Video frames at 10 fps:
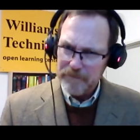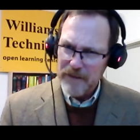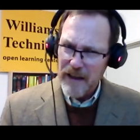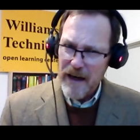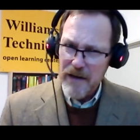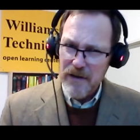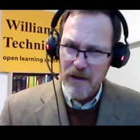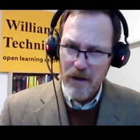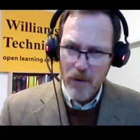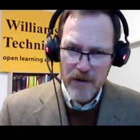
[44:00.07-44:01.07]
Did I answer
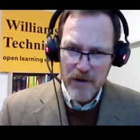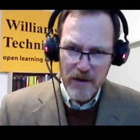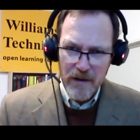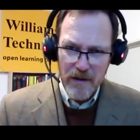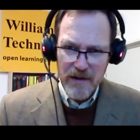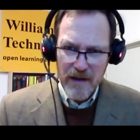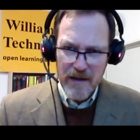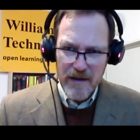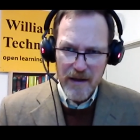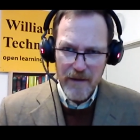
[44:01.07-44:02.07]
your question,
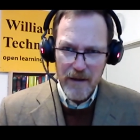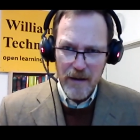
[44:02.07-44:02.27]
Stanislava?